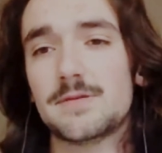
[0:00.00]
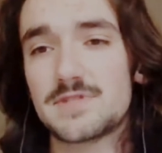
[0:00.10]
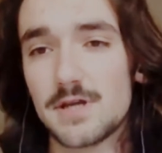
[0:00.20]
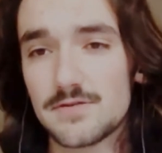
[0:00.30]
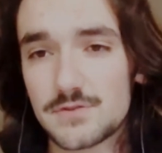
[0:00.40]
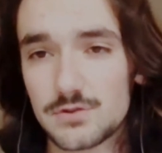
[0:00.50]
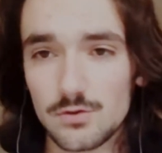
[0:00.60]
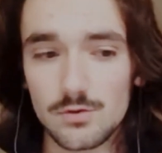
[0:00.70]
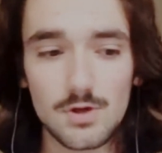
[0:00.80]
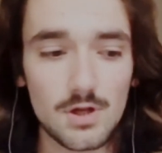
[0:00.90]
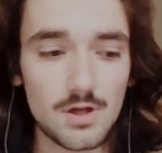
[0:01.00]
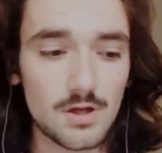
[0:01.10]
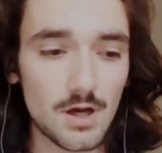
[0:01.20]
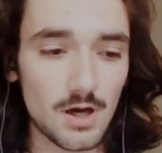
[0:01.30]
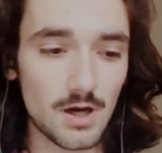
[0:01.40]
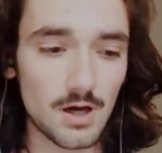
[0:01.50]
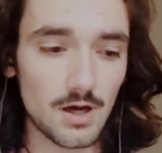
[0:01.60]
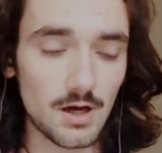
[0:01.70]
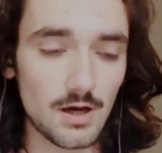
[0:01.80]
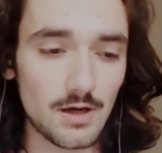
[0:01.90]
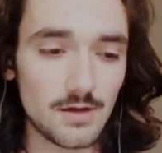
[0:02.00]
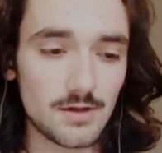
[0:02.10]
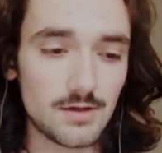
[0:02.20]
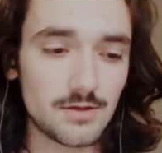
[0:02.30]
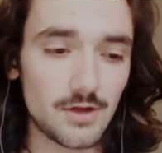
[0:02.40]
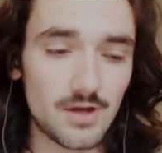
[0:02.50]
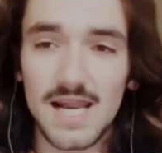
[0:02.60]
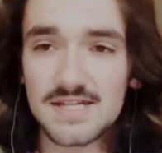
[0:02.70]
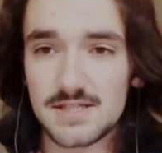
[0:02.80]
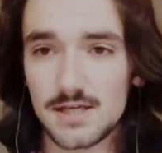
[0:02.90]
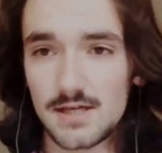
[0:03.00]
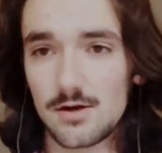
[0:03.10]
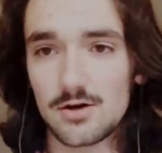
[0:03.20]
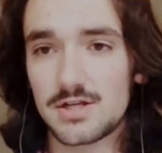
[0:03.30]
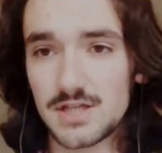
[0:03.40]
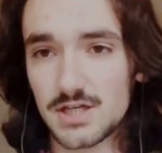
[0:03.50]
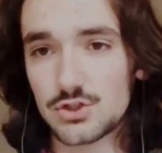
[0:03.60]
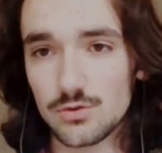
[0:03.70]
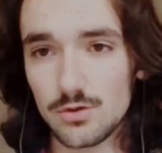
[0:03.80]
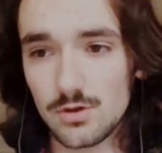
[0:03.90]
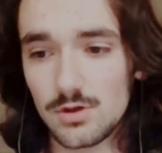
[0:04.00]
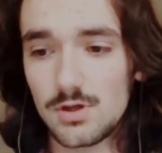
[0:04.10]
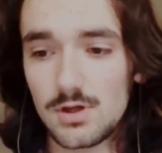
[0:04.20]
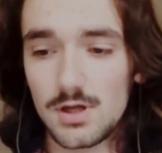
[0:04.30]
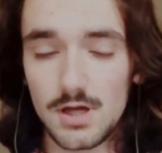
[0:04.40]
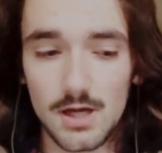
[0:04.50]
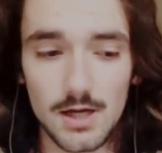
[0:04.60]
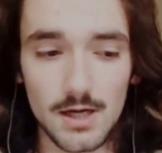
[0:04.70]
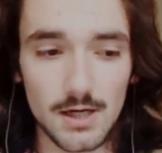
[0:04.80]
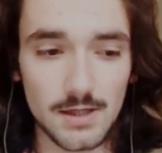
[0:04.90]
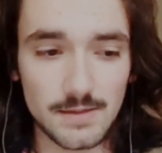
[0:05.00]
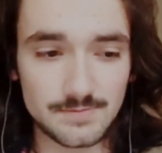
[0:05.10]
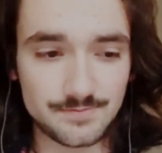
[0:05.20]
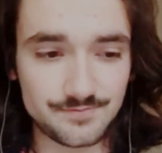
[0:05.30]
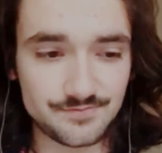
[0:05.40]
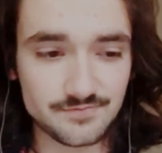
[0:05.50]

themselves to uh, the classic architectural um,